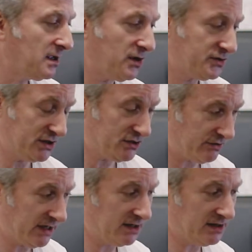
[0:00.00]

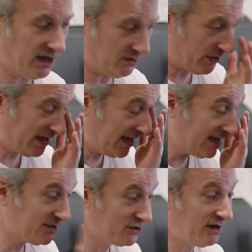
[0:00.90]
considering that we
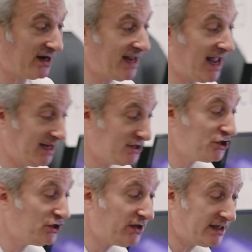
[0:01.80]
need to try and get each
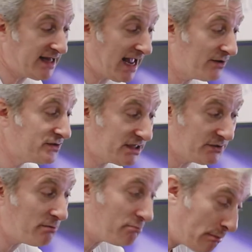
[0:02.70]
unit down
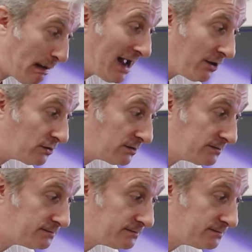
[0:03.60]
to about